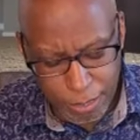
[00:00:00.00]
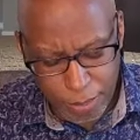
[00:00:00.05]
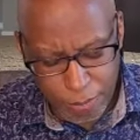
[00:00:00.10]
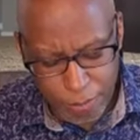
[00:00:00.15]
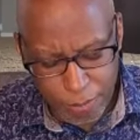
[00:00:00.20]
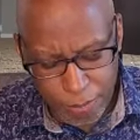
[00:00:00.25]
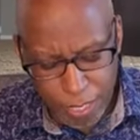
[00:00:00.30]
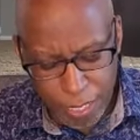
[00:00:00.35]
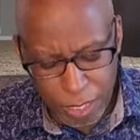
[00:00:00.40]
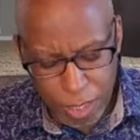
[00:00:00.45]
his
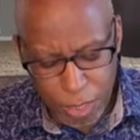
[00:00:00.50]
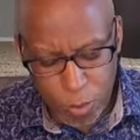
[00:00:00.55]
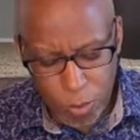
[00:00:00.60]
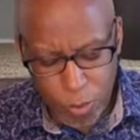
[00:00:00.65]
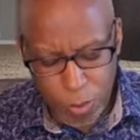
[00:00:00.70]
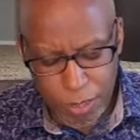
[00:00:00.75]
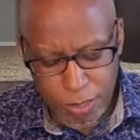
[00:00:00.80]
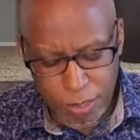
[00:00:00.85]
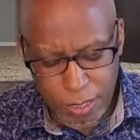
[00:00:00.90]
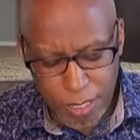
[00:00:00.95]
faith
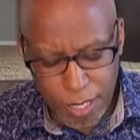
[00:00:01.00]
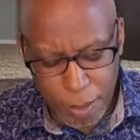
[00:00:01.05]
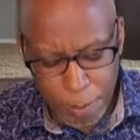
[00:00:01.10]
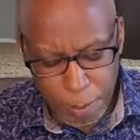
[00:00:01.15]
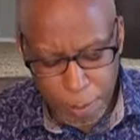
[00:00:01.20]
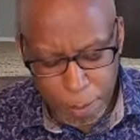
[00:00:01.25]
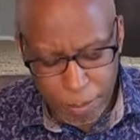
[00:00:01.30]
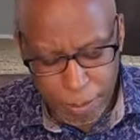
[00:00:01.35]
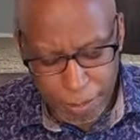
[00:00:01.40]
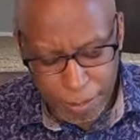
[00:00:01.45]
was
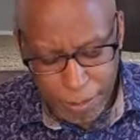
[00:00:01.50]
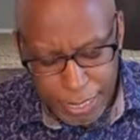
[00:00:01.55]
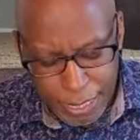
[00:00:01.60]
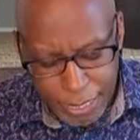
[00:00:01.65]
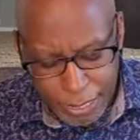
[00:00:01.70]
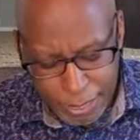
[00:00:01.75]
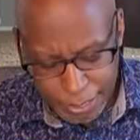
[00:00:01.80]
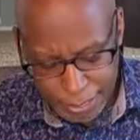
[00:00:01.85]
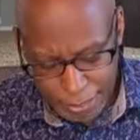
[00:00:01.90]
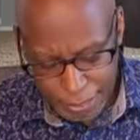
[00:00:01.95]

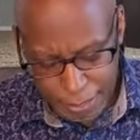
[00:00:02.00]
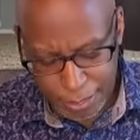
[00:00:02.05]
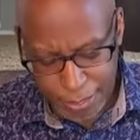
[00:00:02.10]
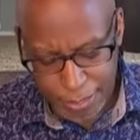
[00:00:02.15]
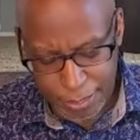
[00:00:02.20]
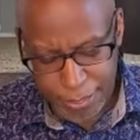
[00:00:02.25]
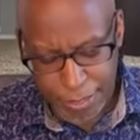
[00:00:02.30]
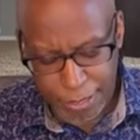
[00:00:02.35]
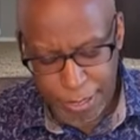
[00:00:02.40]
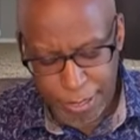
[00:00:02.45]
completed
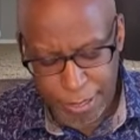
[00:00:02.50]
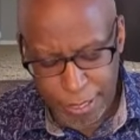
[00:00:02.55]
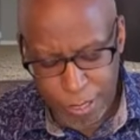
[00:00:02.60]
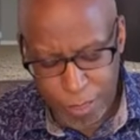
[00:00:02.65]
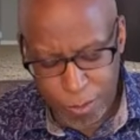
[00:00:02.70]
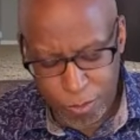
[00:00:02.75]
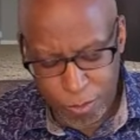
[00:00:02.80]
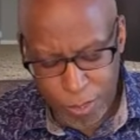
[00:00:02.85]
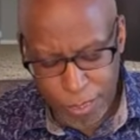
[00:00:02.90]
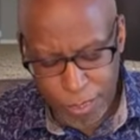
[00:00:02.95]

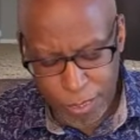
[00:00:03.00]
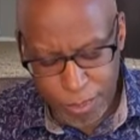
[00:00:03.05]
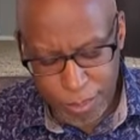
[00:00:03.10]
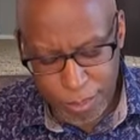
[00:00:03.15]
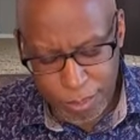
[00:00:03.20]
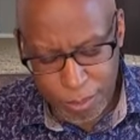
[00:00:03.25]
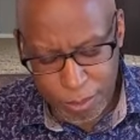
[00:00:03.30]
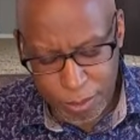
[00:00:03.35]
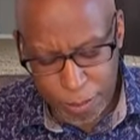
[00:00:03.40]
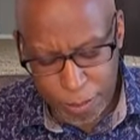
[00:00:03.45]
and reached
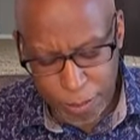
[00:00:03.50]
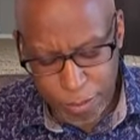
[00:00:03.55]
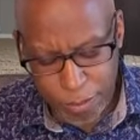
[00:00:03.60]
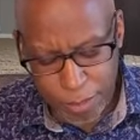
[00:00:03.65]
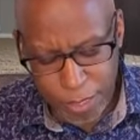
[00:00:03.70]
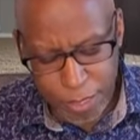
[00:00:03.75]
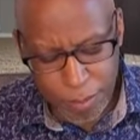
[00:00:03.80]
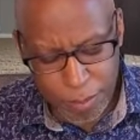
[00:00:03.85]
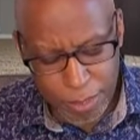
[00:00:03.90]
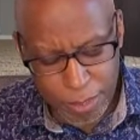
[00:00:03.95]
its
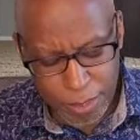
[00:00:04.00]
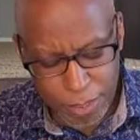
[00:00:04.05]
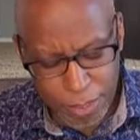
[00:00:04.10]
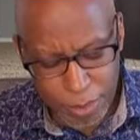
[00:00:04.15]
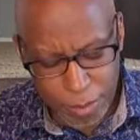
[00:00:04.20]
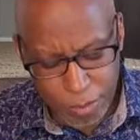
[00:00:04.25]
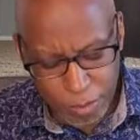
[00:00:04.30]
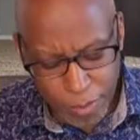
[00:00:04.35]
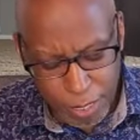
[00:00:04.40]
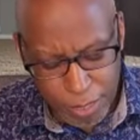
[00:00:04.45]
supreme
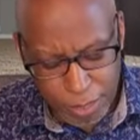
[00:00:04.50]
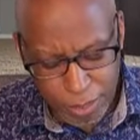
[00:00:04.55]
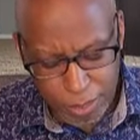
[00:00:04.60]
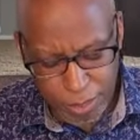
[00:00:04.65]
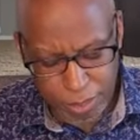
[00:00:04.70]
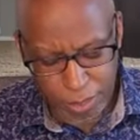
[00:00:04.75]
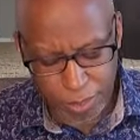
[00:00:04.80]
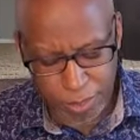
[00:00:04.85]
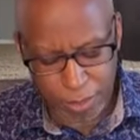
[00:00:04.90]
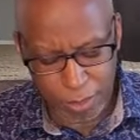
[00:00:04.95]

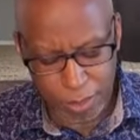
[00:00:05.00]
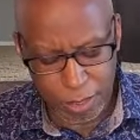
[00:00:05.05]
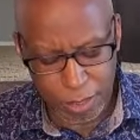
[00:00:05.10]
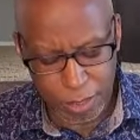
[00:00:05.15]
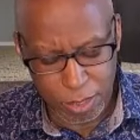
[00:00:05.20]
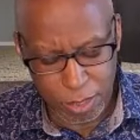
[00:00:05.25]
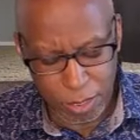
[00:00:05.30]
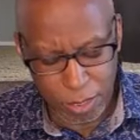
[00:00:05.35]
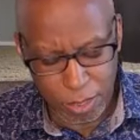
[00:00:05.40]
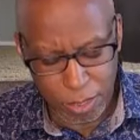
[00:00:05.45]
expression
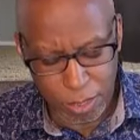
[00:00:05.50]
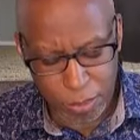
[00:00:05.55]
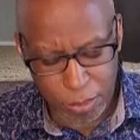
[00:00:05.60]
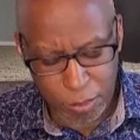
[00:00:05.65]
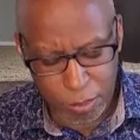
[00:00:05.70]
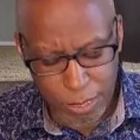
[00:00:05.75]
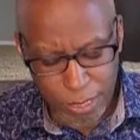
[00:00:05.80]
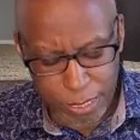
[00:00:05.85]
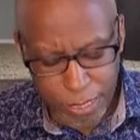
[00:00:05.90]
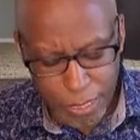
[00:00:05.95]

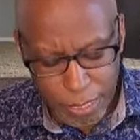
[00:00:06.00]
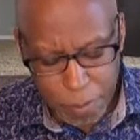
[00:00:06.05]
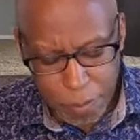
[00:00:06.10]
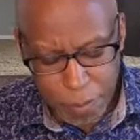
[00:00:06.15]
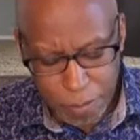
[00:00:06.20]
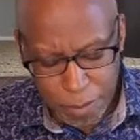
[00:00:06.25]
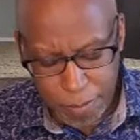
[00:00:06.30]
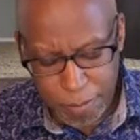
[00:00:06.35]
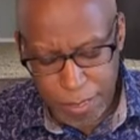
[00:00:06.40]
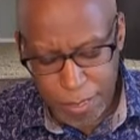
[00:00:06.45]
when he
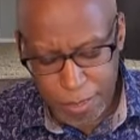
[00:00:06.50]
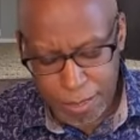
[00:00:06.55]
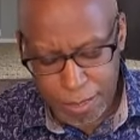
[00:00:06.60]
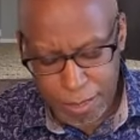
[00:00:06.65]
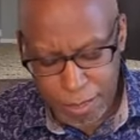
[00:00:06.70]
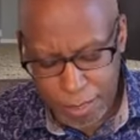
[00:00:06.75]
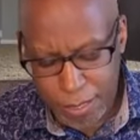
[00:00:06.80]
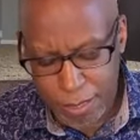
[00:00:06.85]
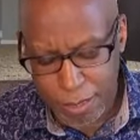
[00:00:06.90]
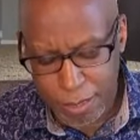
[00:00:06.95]

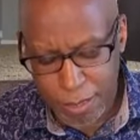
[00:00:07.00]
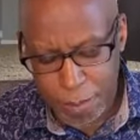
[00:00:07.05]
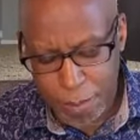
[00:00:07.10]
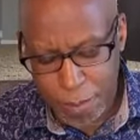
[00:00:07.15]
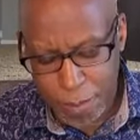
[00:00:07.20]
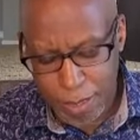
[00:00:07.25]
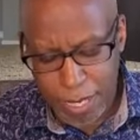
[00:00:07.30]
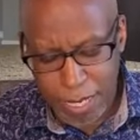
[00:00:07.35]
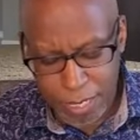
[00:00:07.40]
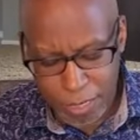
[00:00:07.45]
implemented it
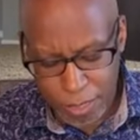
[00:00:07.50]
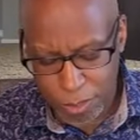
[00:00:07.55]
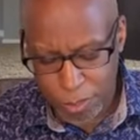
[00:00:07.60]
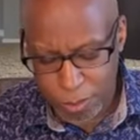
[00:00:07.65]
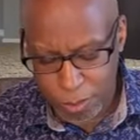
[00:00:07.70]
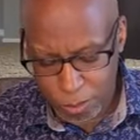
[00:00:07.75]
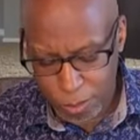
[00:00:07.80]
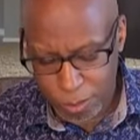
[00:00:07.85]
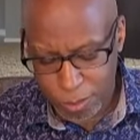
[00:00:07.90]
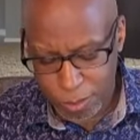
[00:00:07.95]
by
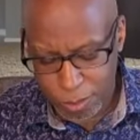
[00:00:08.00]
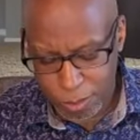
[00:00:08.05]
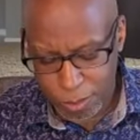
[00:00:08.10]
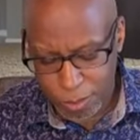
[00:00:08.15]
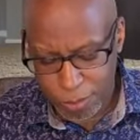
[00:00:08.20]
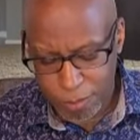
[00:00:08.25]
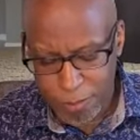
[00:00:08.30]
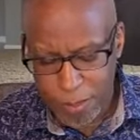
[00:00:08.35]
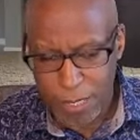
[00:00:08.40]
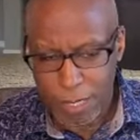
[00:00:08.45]
good
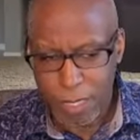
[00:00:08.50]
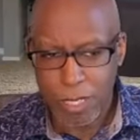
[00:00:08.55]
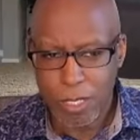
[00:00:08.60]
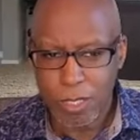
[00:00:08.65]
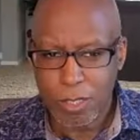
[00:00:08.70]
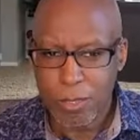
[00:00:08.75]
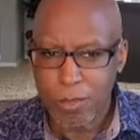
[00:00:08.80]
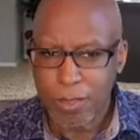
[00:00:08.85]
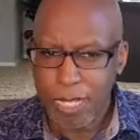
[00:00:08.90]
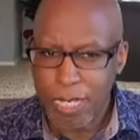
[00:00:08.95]
works.
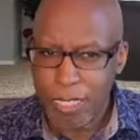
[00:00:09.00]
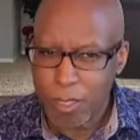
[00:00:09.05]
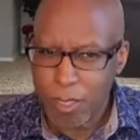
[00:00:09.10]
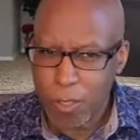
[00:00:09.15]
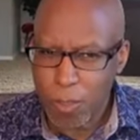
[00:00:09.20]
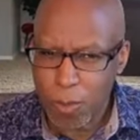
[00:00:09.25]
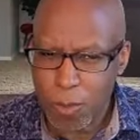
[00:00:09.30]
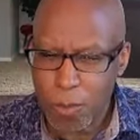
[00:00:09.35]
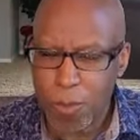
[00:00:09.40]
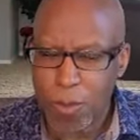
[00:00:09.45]
So that's
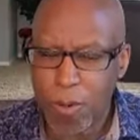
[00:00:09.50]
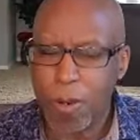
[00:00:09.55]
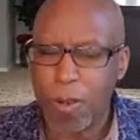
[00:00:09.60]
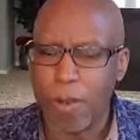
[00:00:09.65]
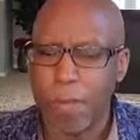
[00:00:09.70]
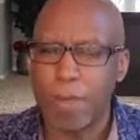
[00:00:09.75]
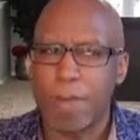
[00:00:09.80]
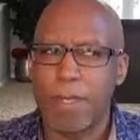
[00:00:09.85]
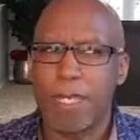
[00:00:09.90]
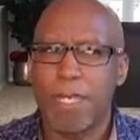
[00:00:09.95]
the whole
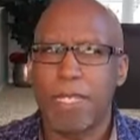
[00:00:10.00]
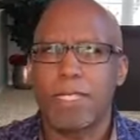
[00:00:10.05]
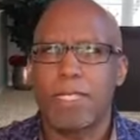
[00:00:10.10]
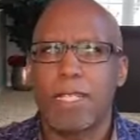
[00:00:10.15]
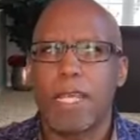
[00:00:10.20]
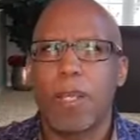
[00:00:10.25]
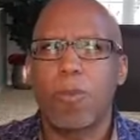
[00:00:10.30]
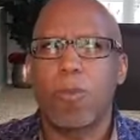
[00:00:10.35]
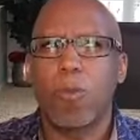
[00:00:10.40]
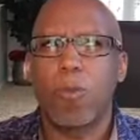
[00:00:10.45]
part is
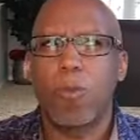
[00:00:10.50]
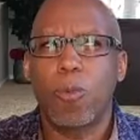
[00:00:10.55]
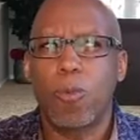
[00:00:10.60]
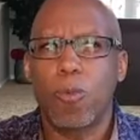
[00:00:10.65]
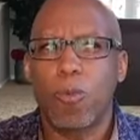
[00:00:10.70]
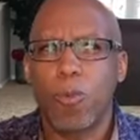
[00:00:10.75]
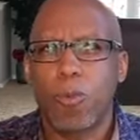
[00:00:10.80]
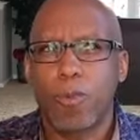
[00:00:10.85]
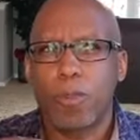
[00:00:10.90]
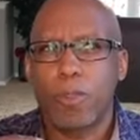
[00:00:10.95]
that
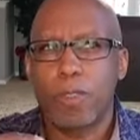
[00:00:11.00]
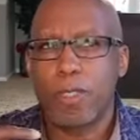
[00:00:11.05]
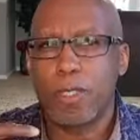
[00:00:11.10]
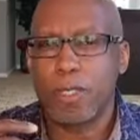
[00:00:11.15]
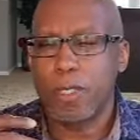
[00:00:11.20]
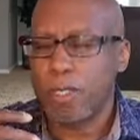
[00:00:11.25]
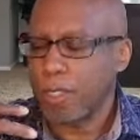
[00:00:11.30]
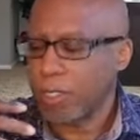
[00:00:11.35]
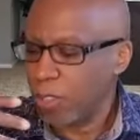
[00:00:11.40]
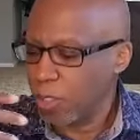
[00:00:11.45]

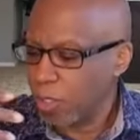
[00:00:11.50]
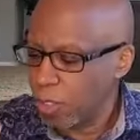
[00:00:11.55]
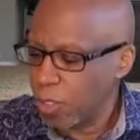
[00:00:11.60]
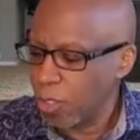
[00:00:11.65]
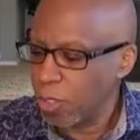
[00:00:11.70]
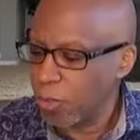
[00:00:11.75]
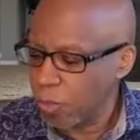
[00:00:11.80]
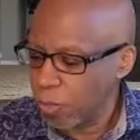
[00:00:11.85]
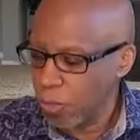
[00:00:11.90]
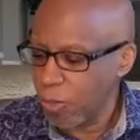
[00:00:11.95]
the the
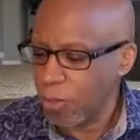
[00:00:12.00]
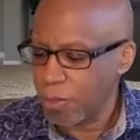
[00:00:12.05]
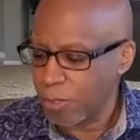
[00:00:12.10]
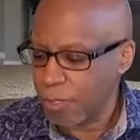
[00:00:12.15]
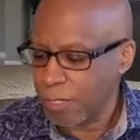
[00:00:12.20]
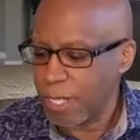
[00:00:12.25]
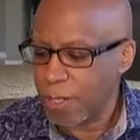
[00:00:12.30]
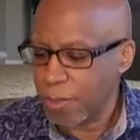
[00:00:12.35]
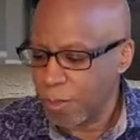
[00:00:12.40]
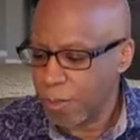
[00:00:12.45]
good
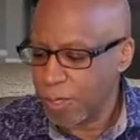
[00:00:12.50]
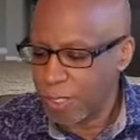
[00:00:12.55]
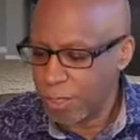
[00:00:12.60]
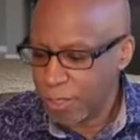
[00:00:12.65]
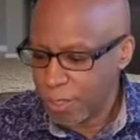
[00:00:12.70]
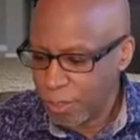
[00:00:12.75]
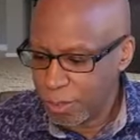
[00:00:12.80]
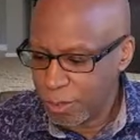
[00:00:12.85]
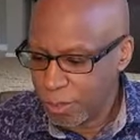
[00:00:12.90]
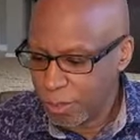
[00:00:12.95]
works that we
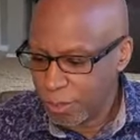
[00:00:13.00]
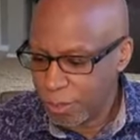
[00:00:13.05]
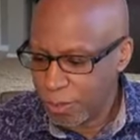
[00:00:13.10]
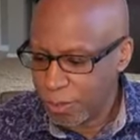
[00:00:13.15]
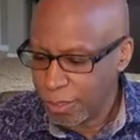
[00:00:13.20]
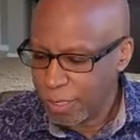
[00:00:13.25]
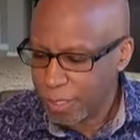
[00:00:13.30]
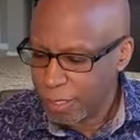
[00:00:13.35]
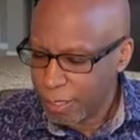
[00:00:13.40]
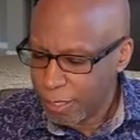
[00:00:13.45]
do
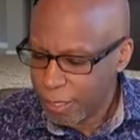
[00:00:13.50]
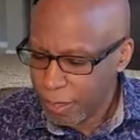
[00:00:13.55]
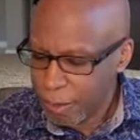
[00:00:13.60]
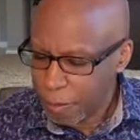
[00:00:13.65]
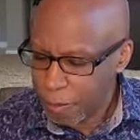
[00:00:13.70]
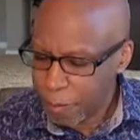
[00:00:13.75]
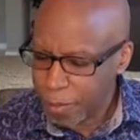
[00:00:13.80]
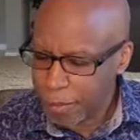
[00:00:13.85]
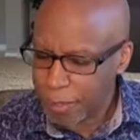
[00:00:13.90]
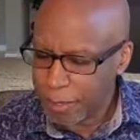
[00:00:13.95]

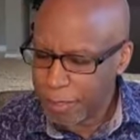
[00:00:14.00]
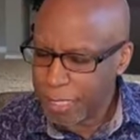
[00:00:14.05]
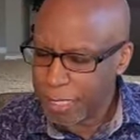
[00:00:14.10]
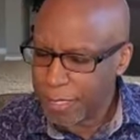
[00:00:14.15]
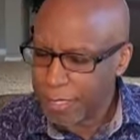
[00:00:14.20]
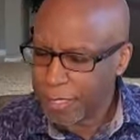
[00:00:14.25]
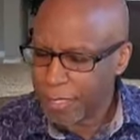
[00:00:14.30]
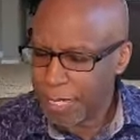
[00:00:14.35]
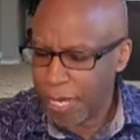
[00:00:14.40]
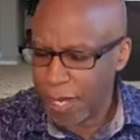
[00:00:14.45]

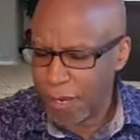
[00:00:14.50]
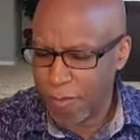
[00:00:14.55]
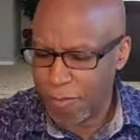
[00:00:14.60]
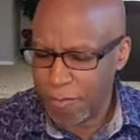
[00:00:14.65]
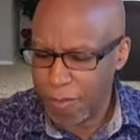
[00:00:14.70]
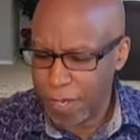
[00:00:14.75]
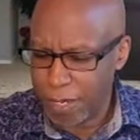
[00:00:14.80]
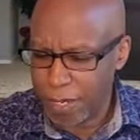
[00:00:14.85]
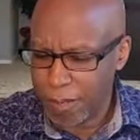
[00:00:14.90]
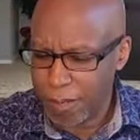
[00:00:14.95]
completes our
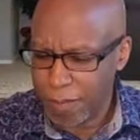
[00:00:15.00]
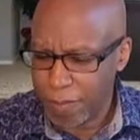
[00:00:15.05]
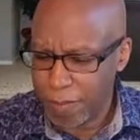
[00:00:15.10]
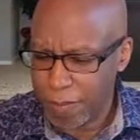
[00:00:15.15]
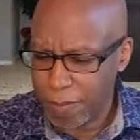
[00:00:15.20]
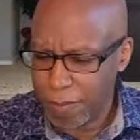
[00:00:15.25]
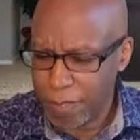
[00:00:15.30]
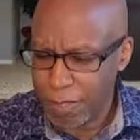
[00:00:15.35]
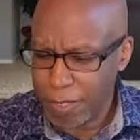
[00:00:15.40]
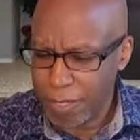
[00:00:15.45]
faith.
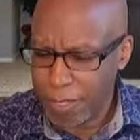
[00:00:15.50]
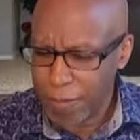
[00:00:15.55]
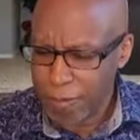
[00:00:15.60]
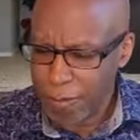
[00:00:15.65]
Yeah.